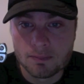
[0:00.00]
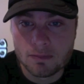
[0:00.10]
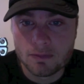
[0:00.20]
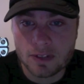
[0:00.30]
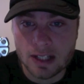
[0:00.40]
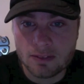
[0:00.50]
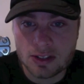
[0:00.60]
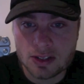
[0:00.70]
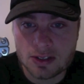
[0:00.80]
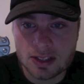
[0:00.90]
for heavy
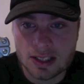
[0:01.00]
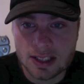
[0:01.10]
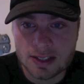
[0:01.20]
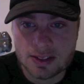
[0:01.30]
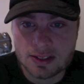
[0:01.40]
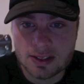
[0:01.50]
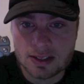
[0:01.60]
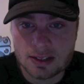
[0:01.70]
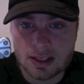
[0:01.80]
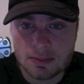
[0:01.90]
duty tasks, this
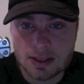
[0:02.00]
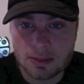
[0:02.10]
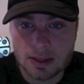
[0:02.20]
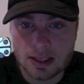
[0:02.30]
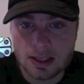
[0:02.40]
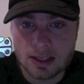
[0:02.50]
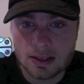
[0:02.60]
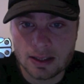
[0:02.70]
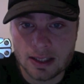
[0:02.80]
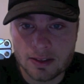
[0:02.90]
seems to be
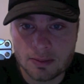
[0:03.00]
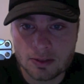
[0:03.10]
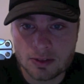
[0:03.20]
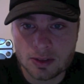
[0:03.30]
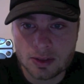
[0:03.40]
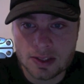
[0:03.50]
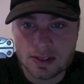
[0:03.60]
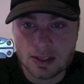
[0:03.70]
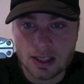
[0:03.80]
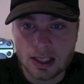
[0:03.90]
the Leatherman of
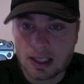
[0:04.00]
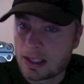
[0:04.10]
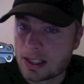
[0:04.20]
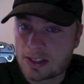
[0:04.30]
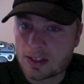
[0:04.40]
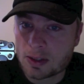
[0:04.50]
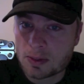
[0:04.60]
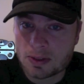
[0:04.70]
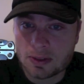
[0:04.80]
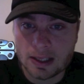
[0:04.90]
choice. It is
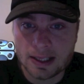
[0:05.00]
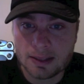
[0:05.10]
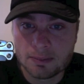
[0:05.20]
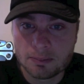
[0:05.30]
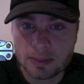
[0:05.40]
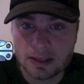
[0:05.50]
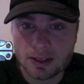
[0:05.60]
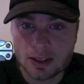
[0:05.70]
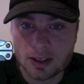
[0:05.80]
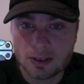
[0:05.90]
old, but
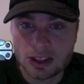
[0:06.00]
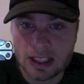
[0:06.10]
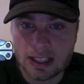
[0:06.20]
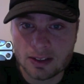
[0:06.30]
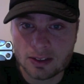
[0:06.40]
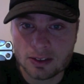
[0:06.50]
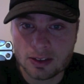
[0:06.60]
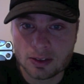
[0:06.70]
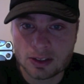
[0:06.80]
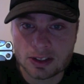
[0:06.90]
check out on
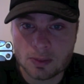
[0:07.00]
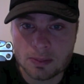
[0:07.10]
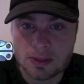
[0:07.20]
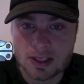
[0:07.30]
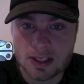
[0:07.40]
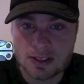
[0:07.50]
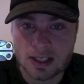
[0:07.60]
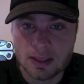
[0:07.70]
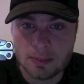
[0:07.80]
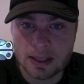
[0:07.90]
your auction websites, your
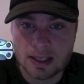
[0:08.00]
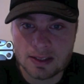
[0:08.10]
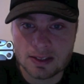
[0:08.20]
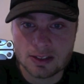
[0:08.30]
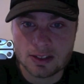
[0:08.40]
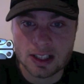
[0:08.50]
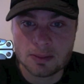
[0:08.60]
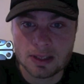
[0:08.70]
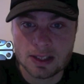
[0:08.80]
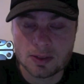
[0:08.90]
eBays, your Trade
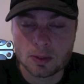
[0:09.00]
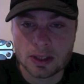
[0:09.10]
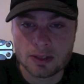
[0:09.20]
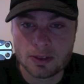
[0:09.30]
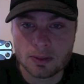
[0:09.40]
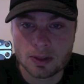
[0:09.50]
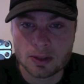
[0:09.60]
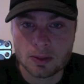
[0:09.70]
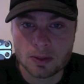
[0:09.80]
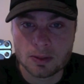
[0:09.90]
Me's, or whatever you want to
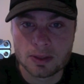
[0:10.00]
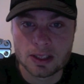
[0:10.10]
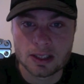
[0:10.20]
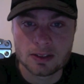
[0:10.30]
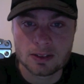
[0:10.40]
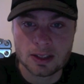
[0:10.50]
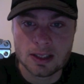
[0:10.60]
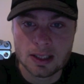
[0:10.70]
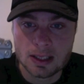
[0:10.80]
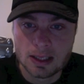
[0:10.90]
call them in your country.
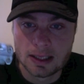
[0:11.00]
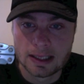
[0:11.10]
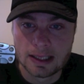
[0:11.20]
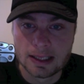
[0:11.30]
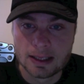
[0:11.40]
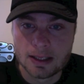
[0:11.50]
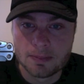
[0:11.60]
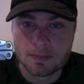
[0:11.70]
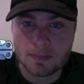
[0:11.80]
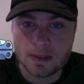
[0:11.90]

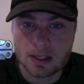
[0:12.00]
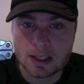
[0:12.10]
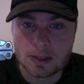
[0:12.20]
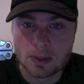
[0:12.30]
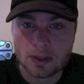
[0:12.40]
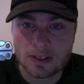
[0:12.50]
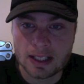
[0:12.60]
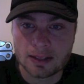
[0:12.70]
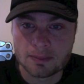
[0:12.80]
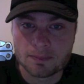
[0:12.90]
It's worth
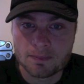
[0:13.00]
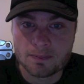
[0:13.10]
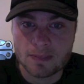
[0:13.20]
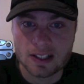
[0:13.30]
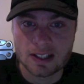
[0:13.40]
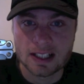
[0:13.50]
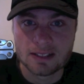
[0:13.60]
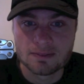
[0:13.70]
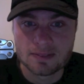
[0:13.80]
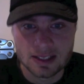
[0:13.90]
getting. Okay,
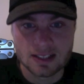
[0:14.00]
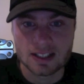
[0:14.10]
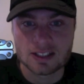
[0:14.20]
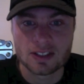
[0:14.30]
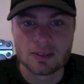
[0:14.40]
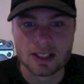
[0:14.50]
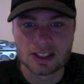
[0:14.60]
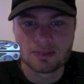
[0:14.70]
thanks very much.